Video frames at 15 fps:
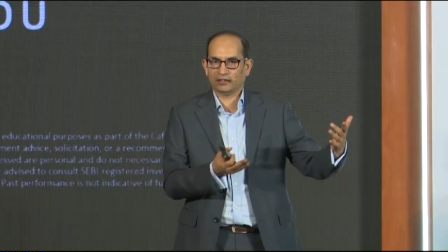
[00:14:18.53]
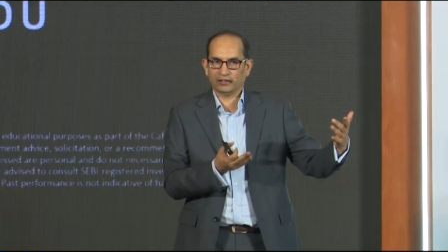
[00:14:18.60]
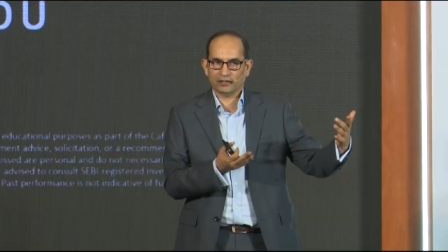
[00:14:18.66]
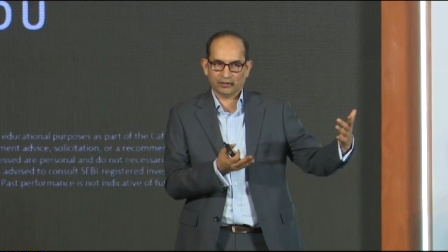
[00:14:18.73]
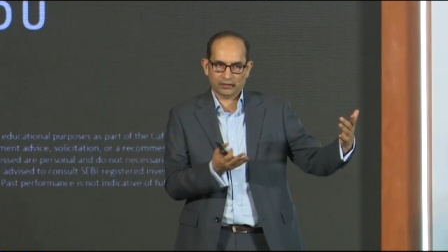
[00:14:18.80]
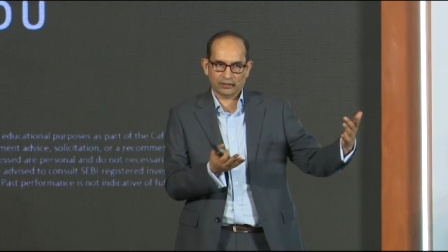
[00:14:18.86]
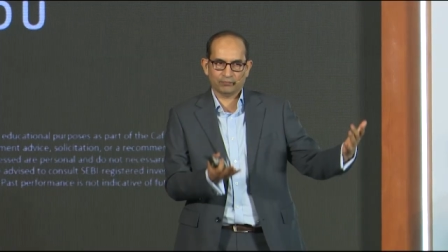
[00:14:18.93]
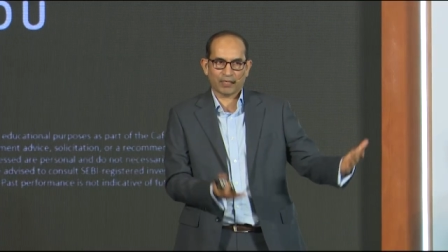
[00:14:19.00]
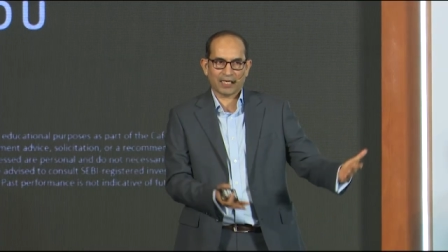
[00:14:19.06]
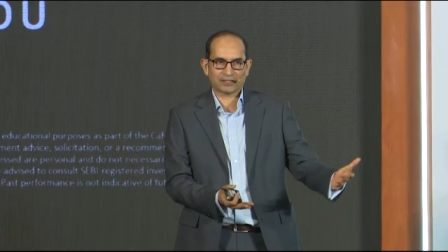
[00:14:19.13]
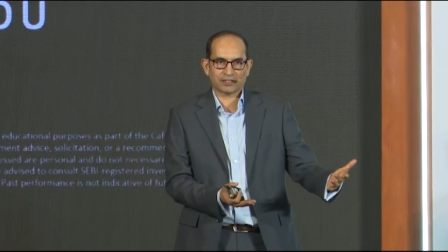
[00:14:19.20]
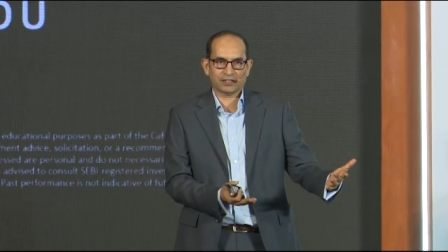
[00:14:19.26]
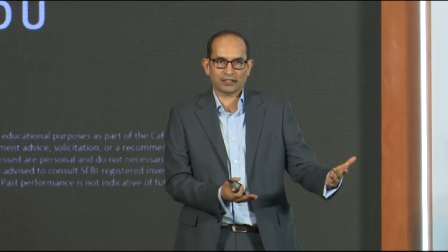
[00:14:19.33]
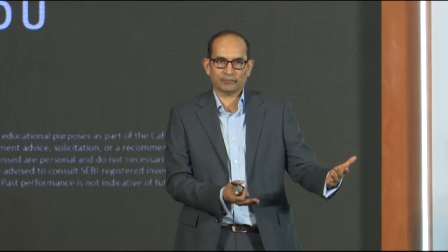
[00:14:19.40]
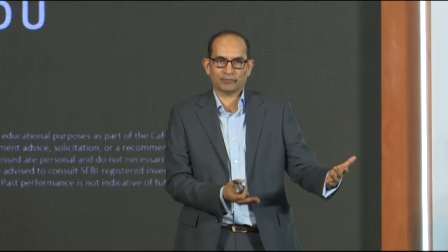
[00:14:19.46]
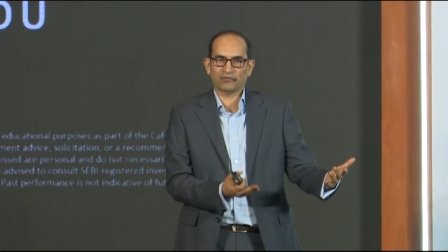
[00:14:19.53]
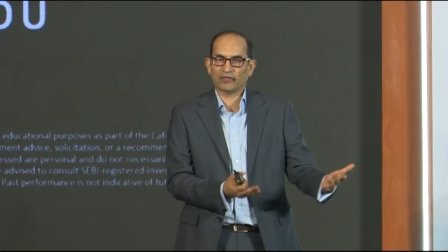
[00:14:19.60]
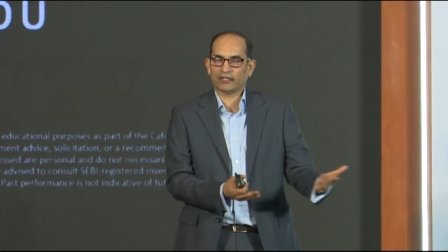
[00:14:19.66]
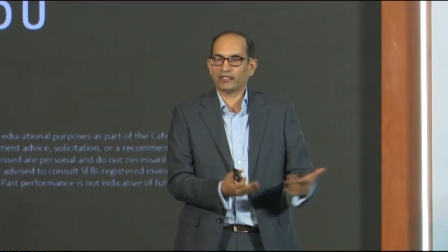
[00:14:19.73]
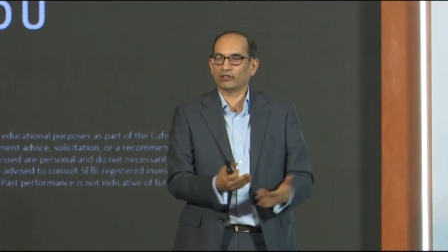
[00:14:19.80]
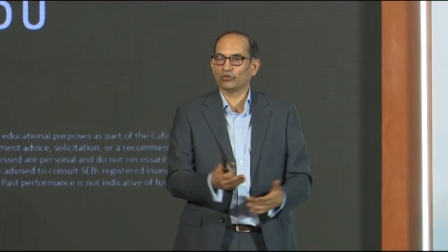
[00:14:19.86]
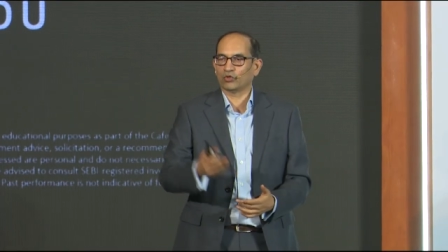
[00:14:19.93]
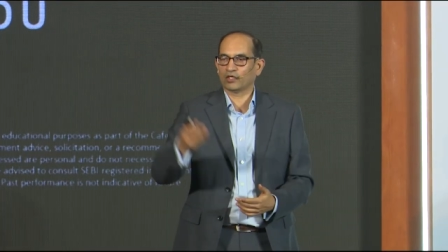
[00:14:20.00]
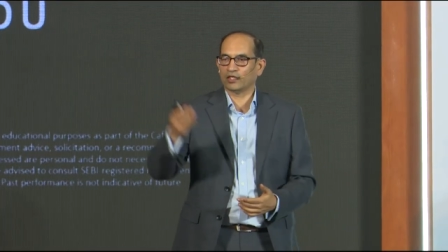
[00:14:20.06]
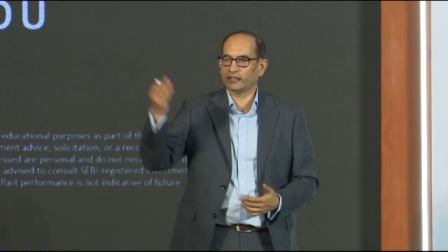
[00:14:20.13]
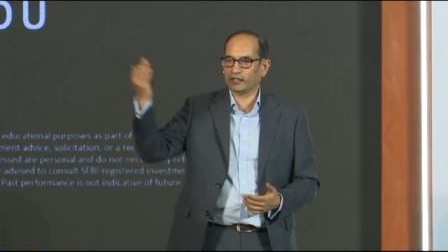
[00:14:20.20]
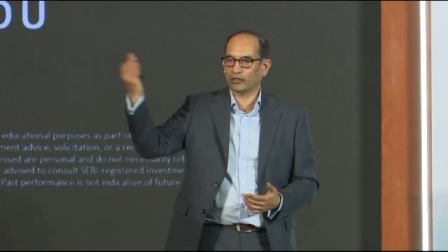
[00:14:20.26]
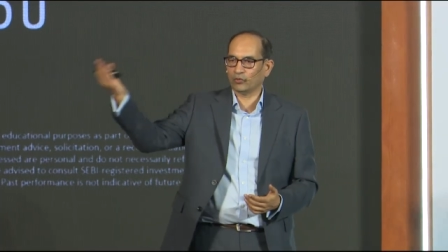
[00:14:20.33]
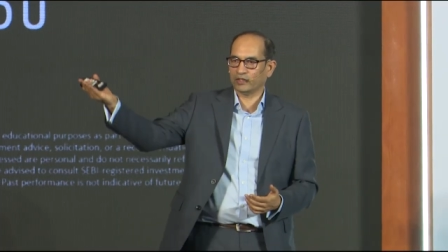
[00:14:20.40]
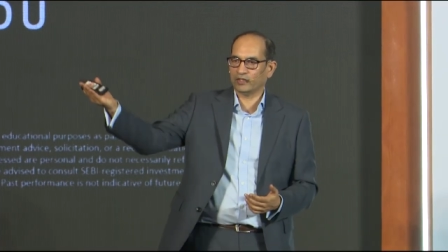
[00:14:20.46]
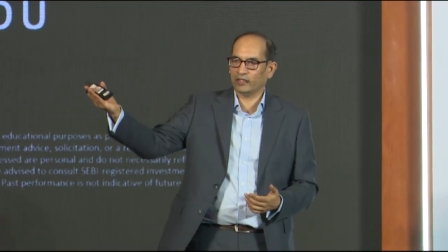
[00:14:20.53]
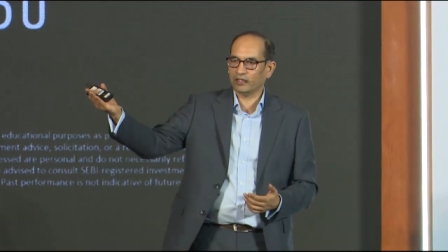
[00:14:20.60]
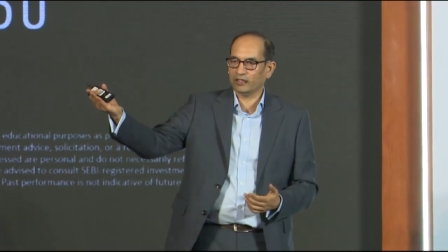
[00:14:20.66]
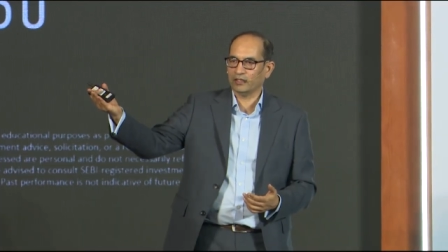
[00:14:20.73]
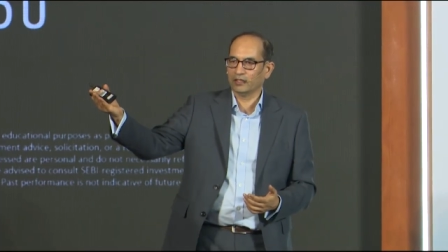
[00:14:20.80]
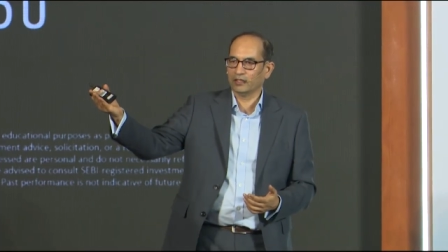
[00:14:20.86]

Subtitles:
The basket is perfectly correlated with the